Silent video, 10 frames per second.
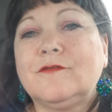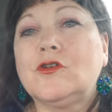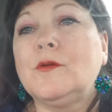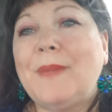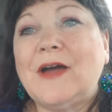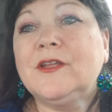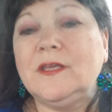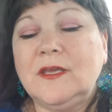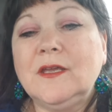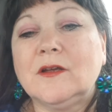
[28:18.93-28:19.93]
for about
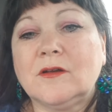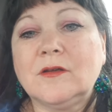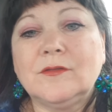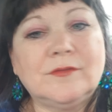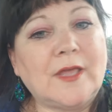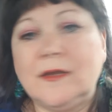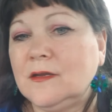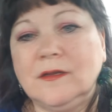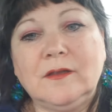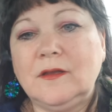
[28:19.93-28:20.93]
a year, that
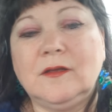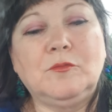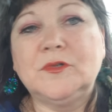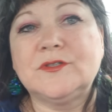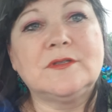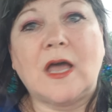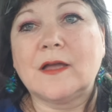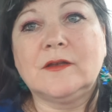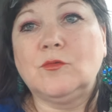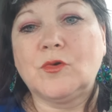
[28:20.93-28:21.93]
it was
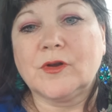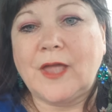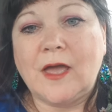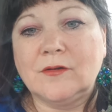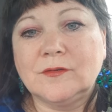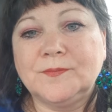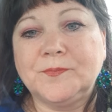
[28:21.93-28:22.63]
not going to work out.